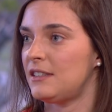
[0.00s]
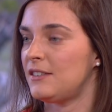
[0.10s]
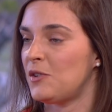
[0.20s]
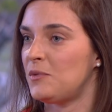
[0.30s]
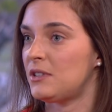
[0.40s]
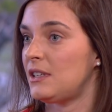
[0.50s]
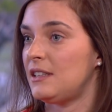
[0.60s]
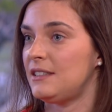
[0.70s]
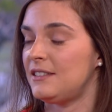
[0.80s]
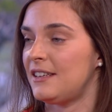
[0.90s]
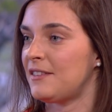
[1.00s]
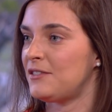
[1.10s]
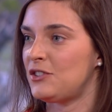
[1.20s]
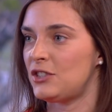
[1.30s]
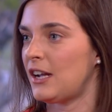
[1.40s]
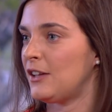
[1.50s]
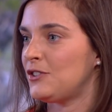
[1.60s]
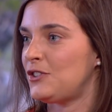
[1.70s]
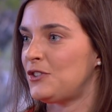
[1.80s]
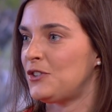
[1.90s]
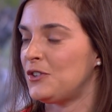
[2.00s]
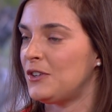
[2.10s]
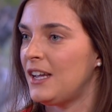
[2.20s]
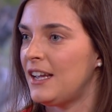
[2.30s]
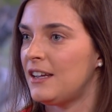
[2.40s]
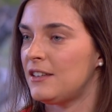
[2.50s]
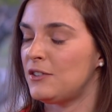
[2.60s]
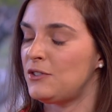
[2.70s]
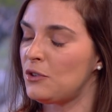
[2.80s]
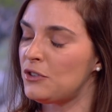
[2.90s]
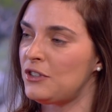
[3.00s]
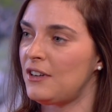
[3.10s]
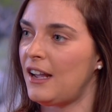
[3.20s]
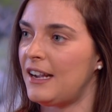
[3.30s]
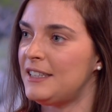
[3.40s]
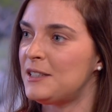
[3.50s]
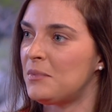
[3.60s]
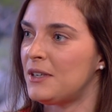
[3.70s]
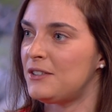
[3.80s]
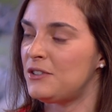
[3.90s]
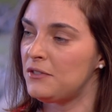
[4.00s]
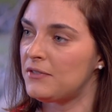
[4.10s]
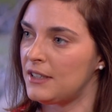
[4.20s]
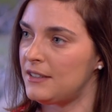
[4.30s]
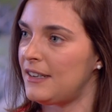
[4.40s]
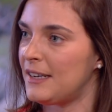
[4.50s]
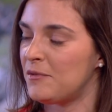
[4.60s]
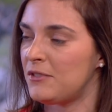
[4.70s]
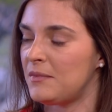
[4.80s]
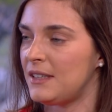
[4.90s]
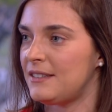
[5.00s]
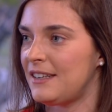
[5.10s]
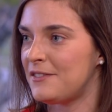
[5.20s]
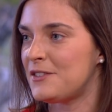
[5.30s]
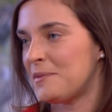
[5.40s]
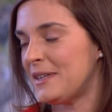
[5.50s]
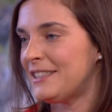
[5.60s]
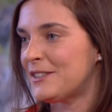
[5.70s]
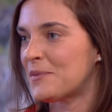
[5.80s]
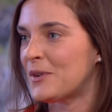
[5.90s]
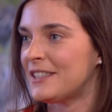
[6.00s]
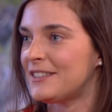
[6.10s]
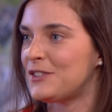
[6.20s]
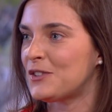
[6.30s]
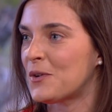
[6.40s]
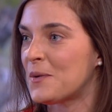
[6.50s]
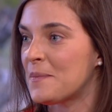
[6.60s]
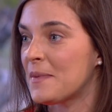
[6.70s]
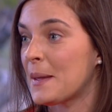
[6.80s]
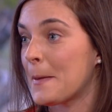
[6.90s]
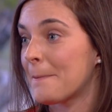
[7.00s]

and obviously I didn't have the chance to yeah. not socialise, but to find time for myself to meet someone, so... So you